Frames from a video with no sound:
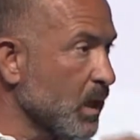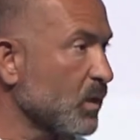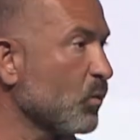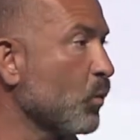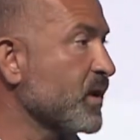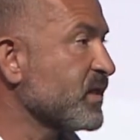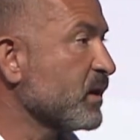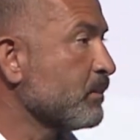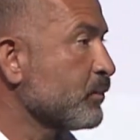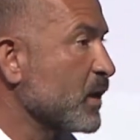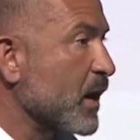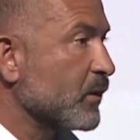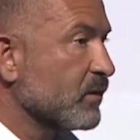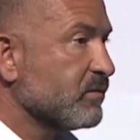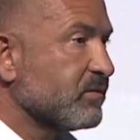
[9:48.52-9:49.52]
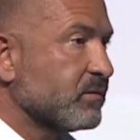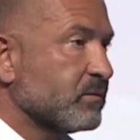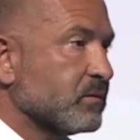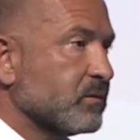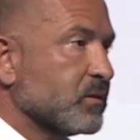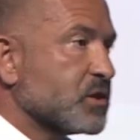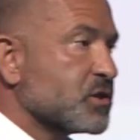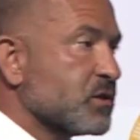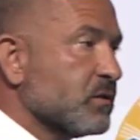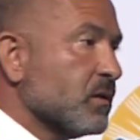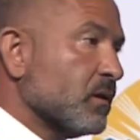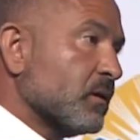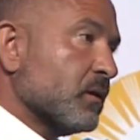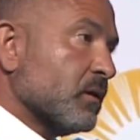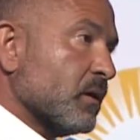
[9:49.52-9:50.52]
One that I'm proud of, which
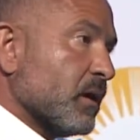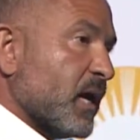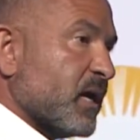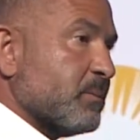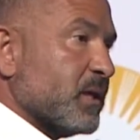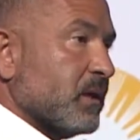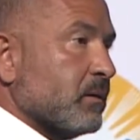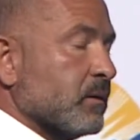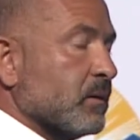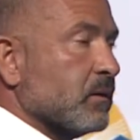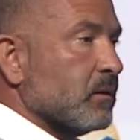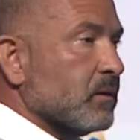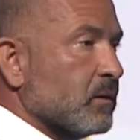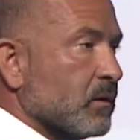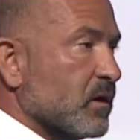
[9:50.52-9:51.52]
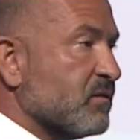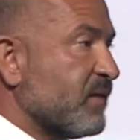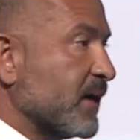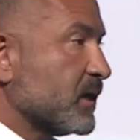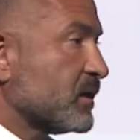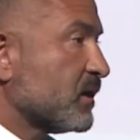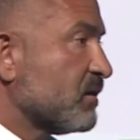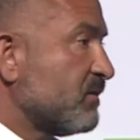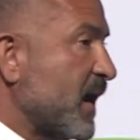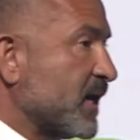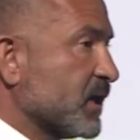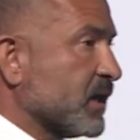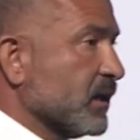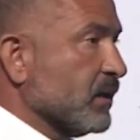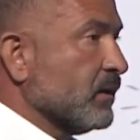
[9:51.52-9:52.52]
had me invited to the
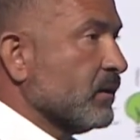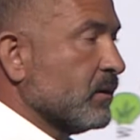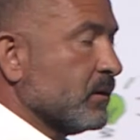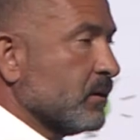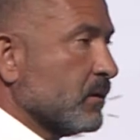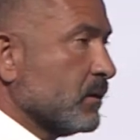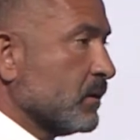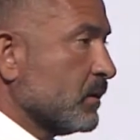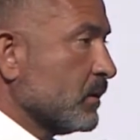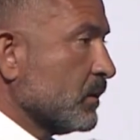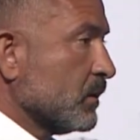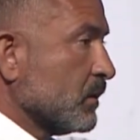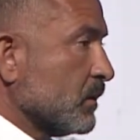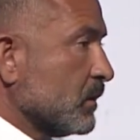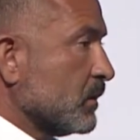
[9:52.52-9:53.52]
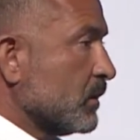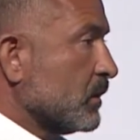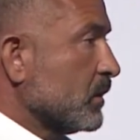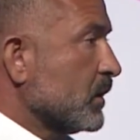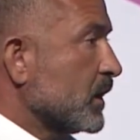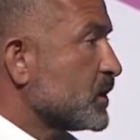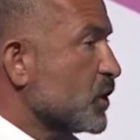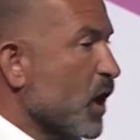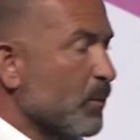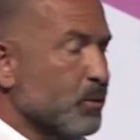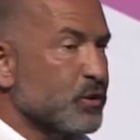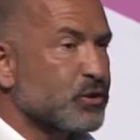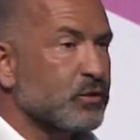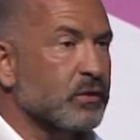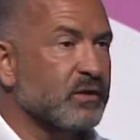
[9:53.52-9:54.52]
Vatican, is an
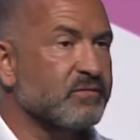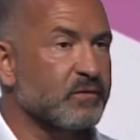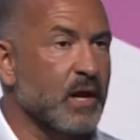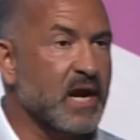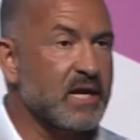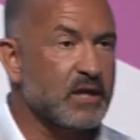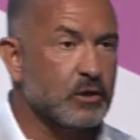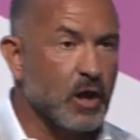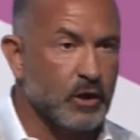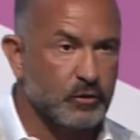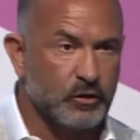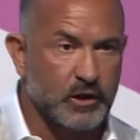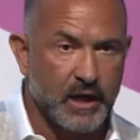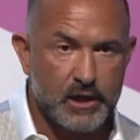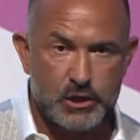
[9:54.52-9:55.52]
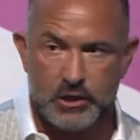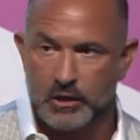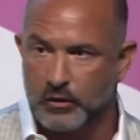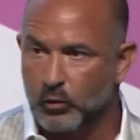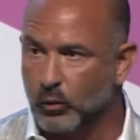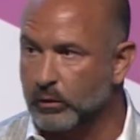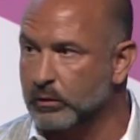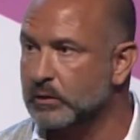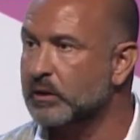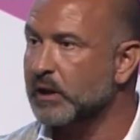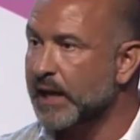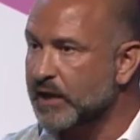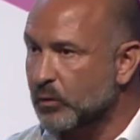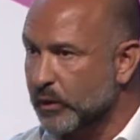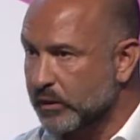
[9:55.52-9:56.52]
opportunity for any congregation in the world,
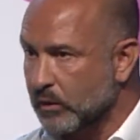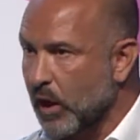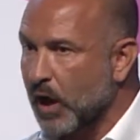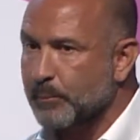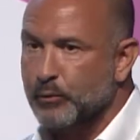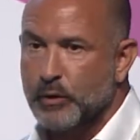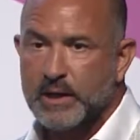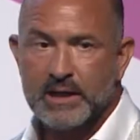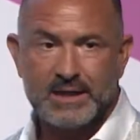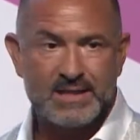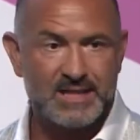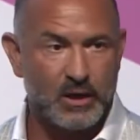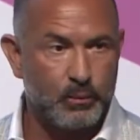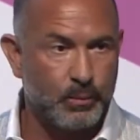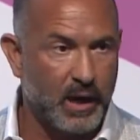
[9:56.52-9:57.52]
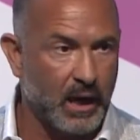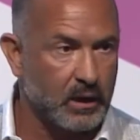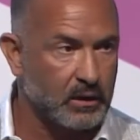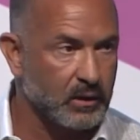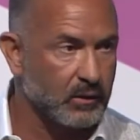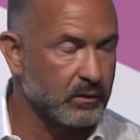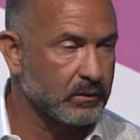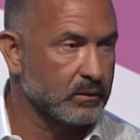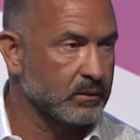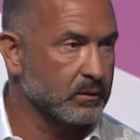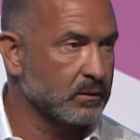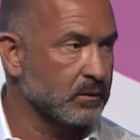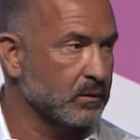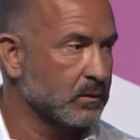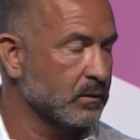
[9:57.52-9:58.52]
like we are operating in Sao Paulo,
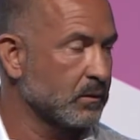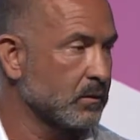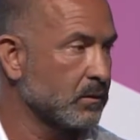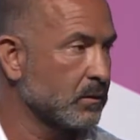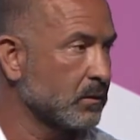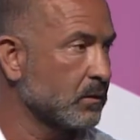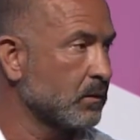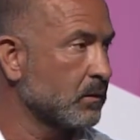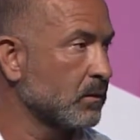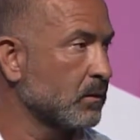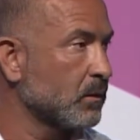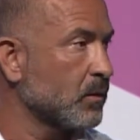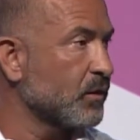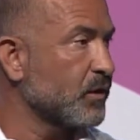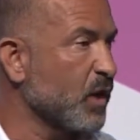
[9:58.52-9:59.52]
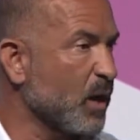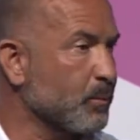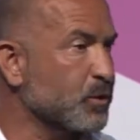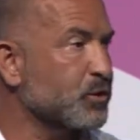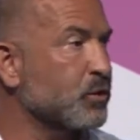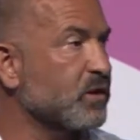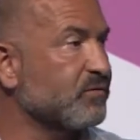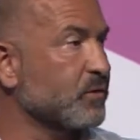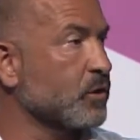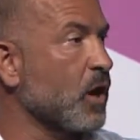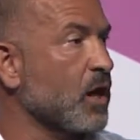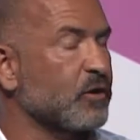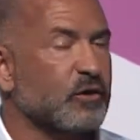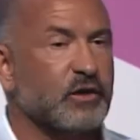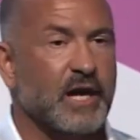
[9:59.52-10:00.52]
the opportunity for
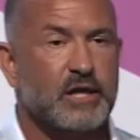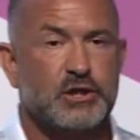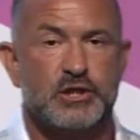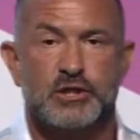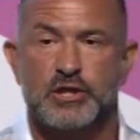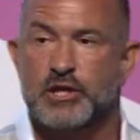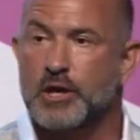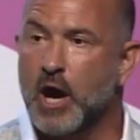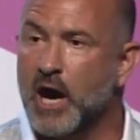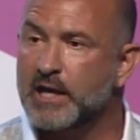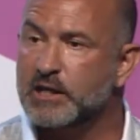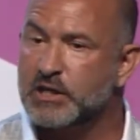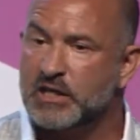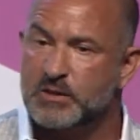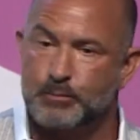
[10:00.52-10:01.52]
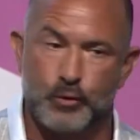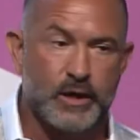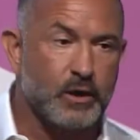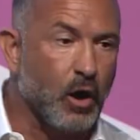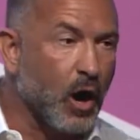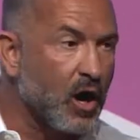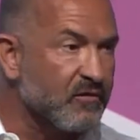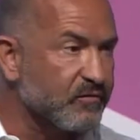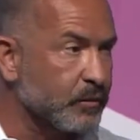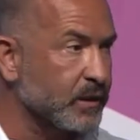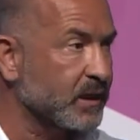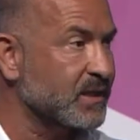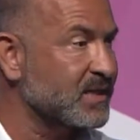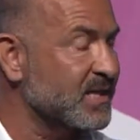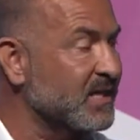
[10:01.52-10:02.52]
congregation to not just bring offering
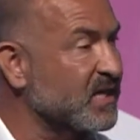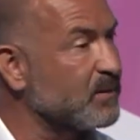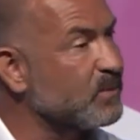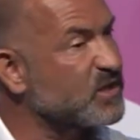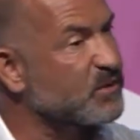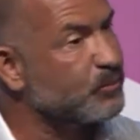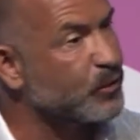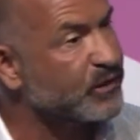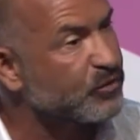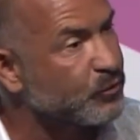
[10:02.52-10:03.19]
on Sunday, but to bring the